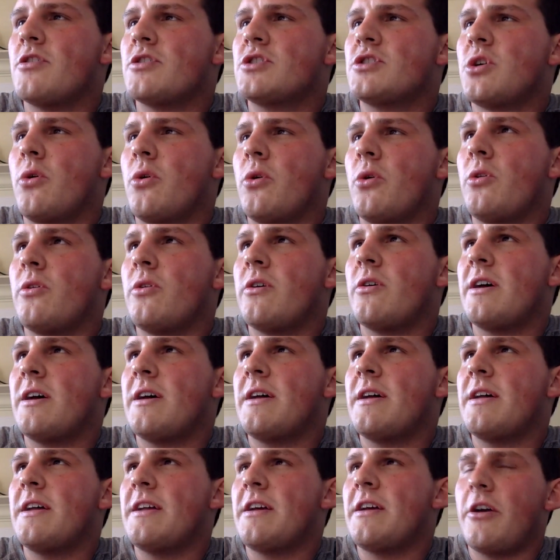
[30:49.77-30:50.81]
total,
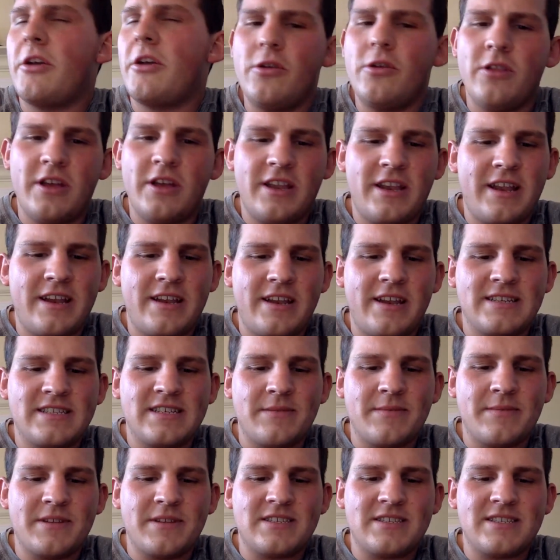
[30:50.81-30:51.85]
are you looking at
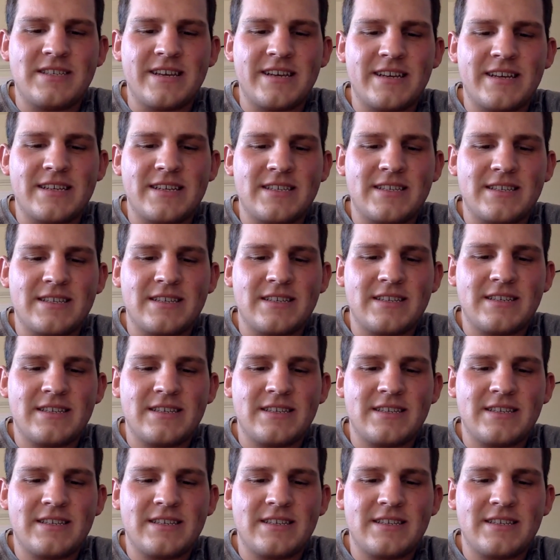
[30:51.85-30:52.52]
Exhibit 6?